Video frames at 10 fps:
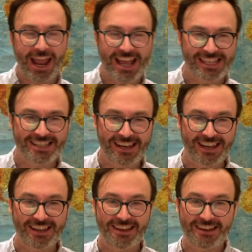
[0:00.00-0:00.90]
as
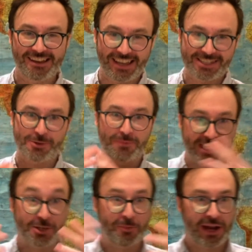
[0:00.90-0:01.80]

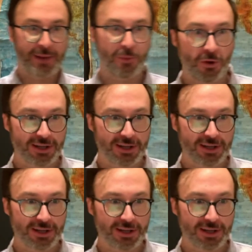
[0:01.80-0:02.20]
you buy more.